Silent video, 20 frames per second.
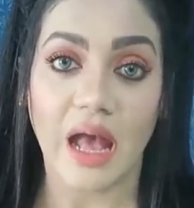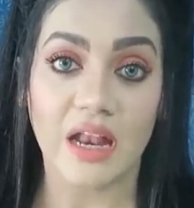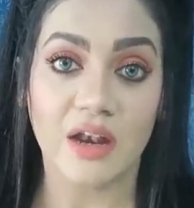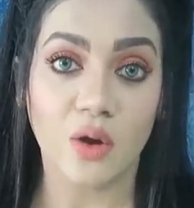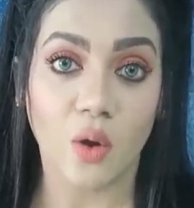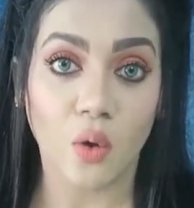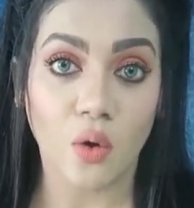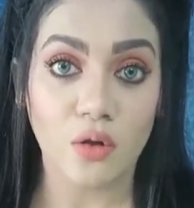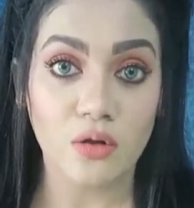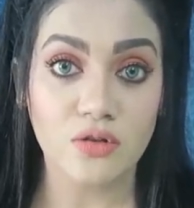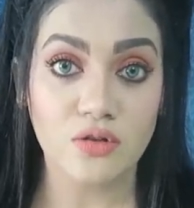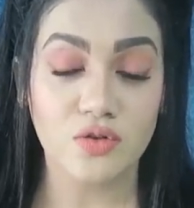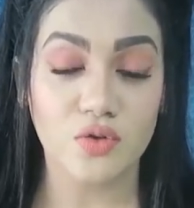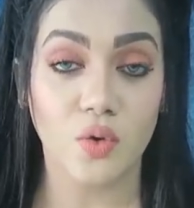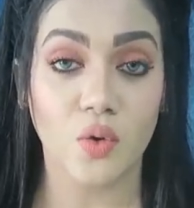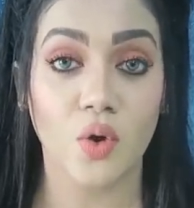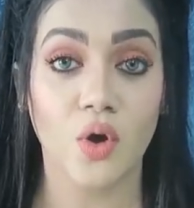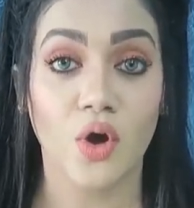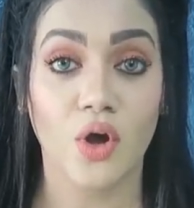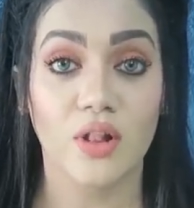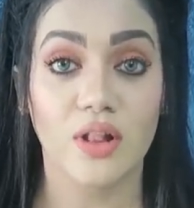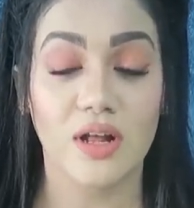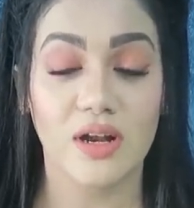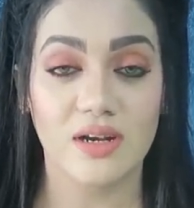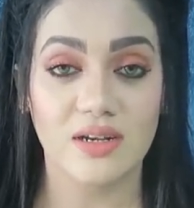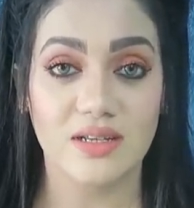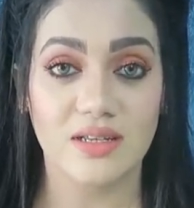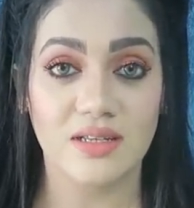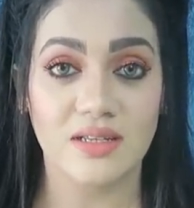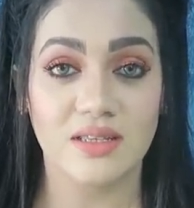and also
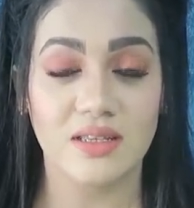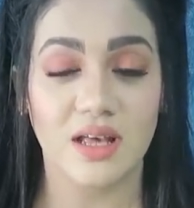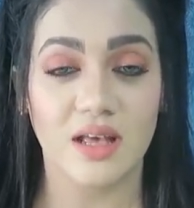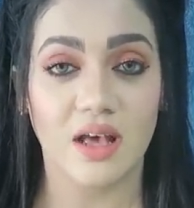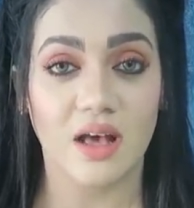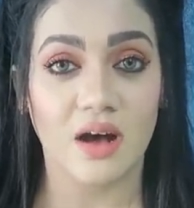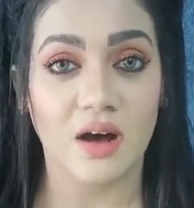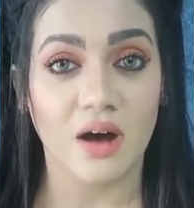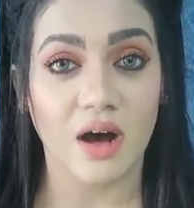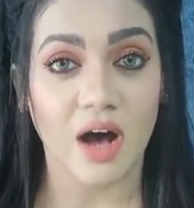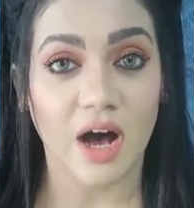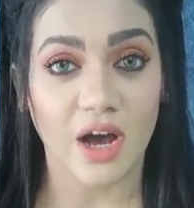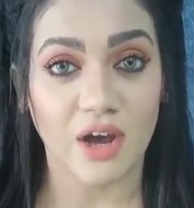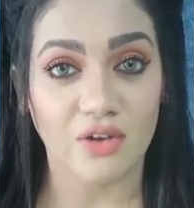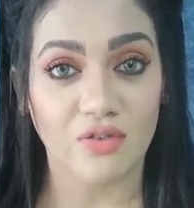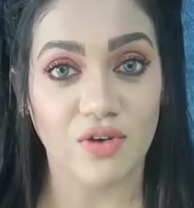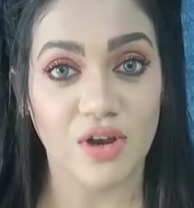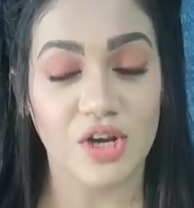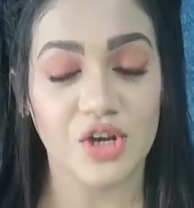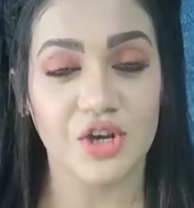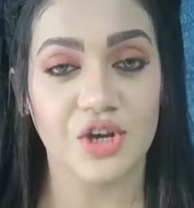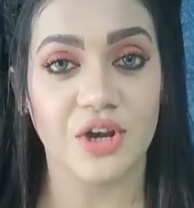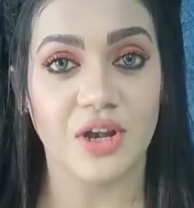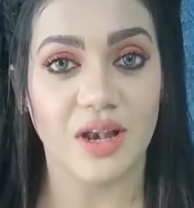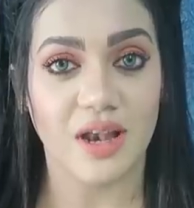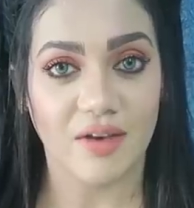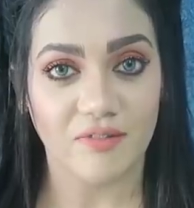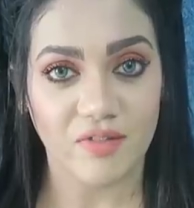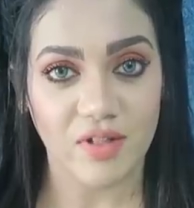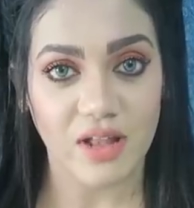there is a
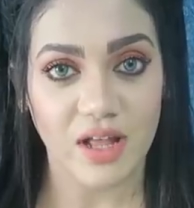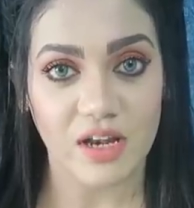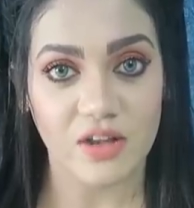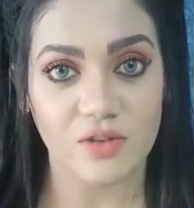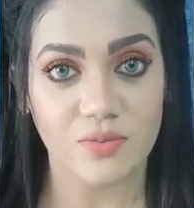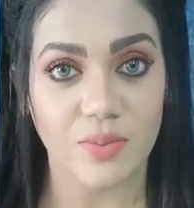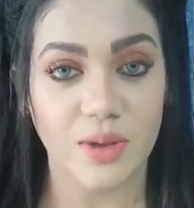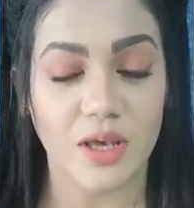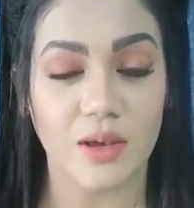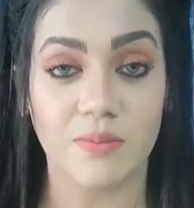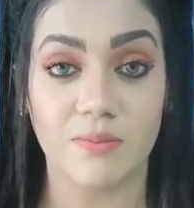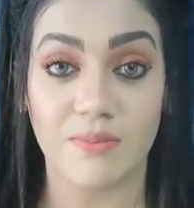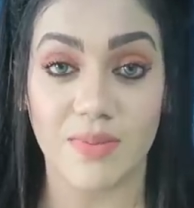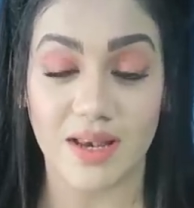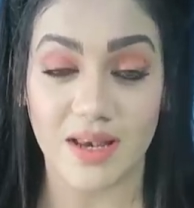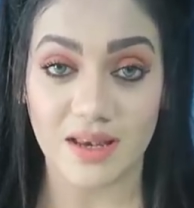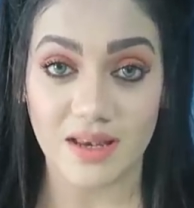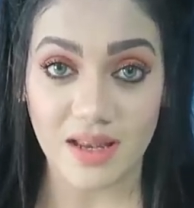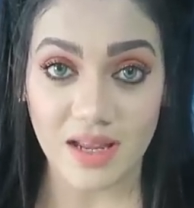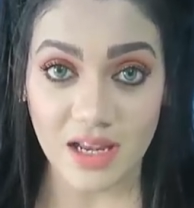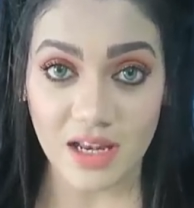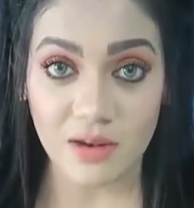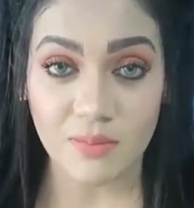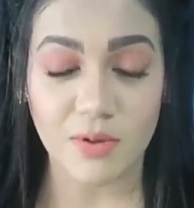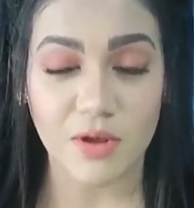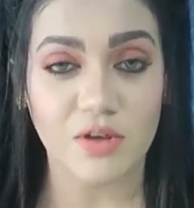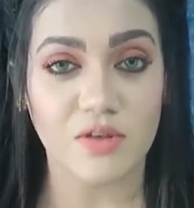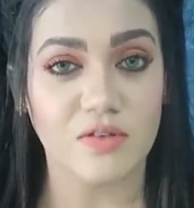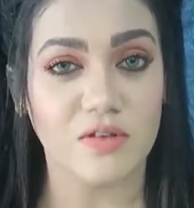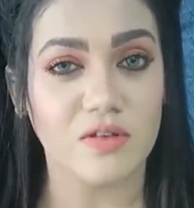hydration level that is being maintained
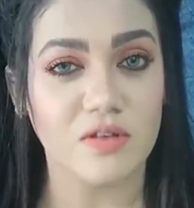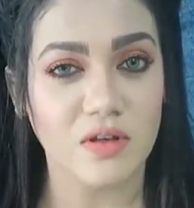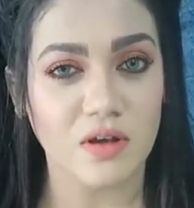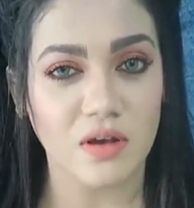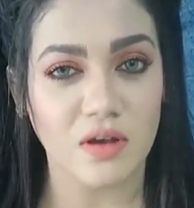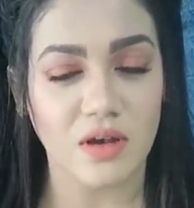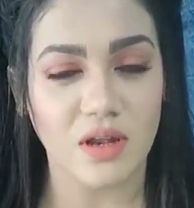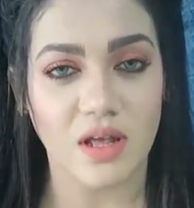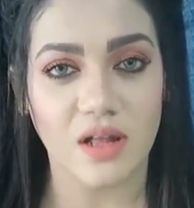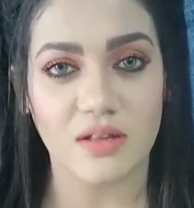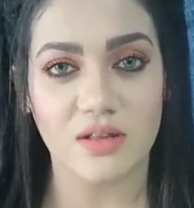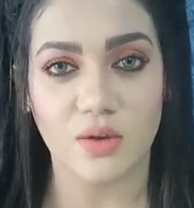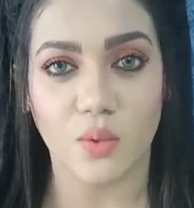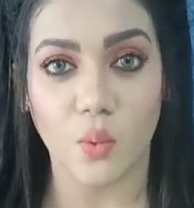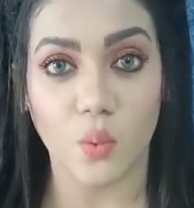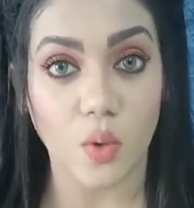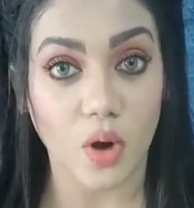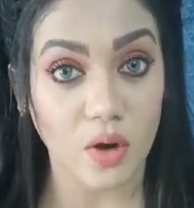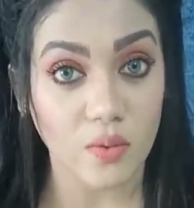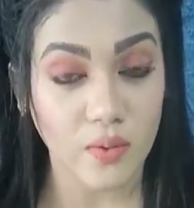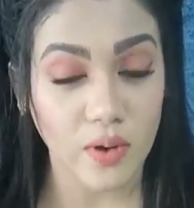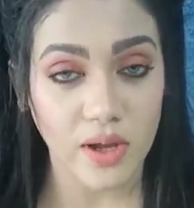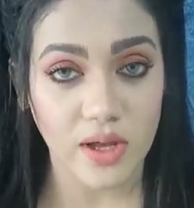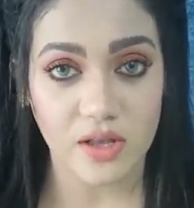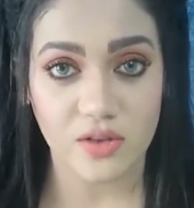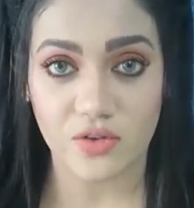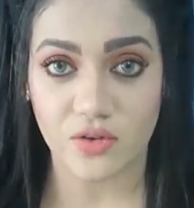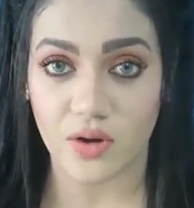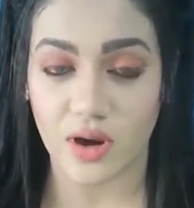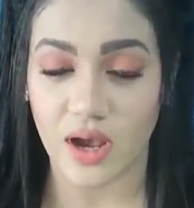because this contains guava
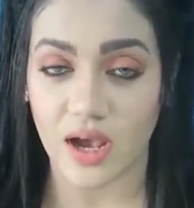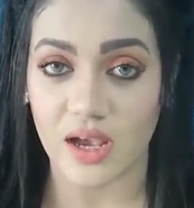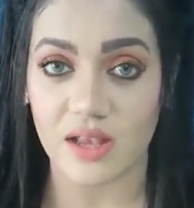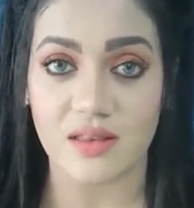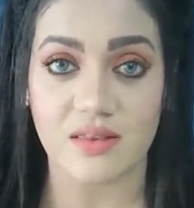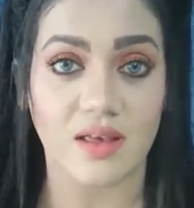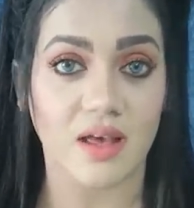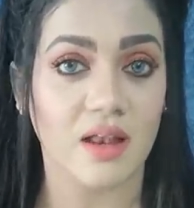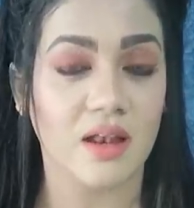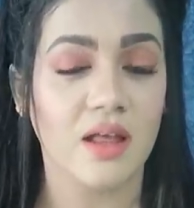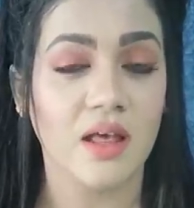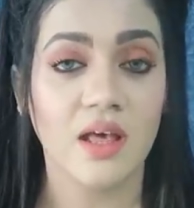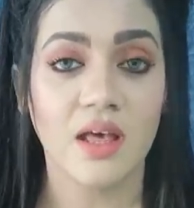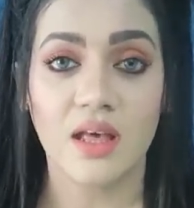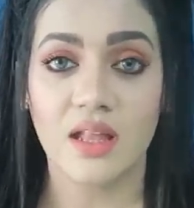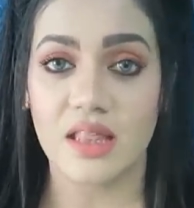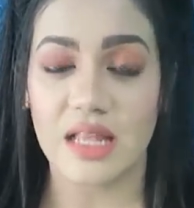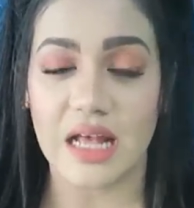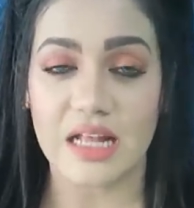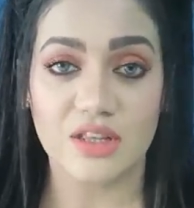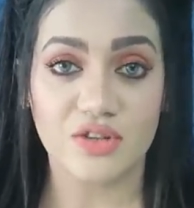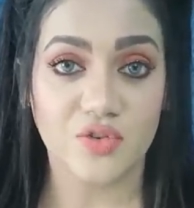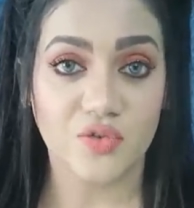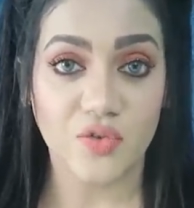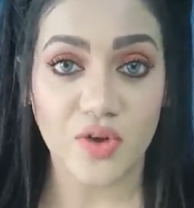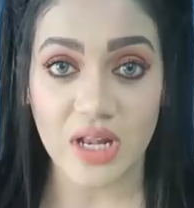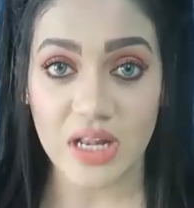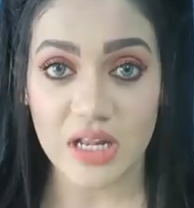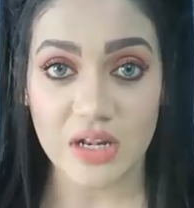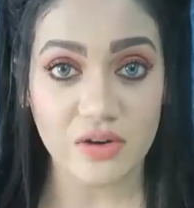extracts, and that's
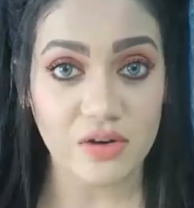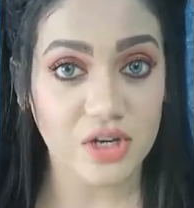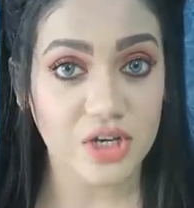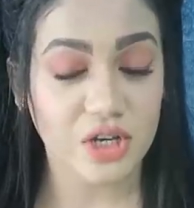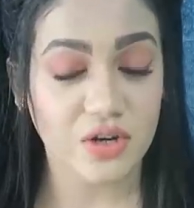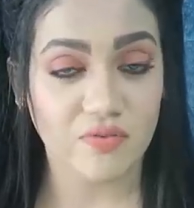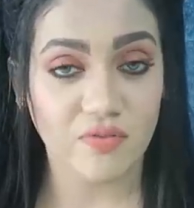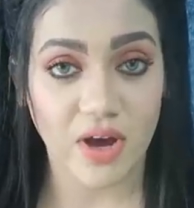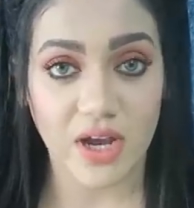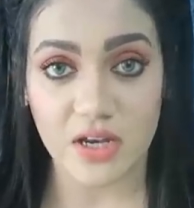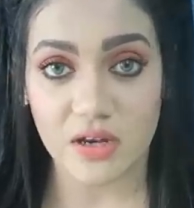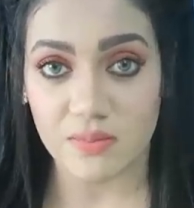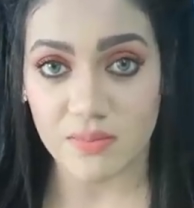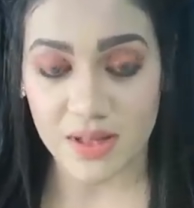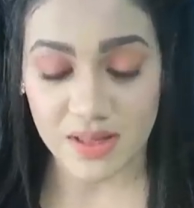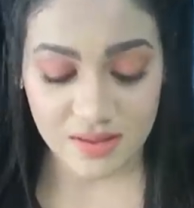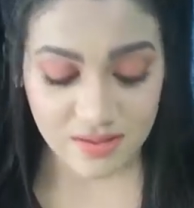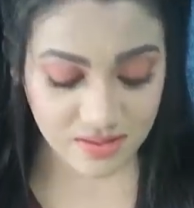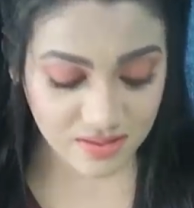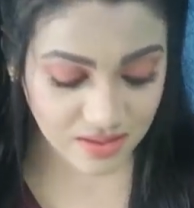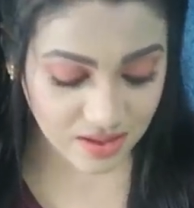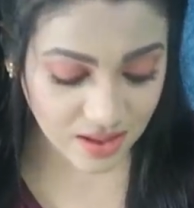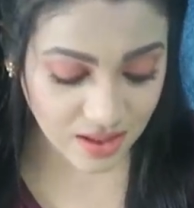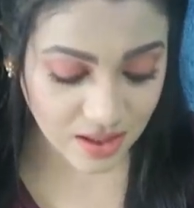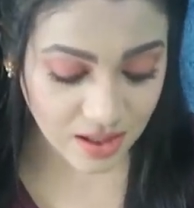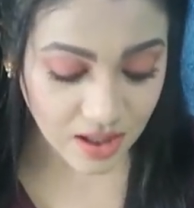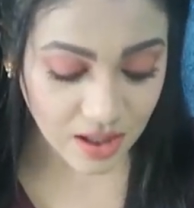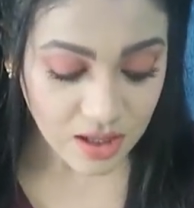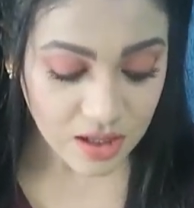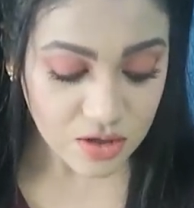really rich in vitamin
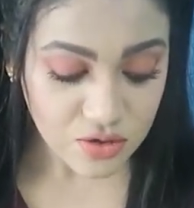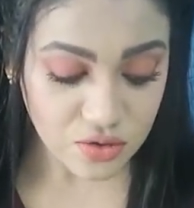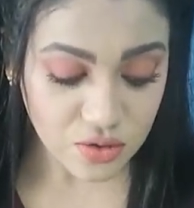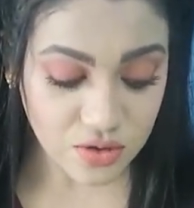C.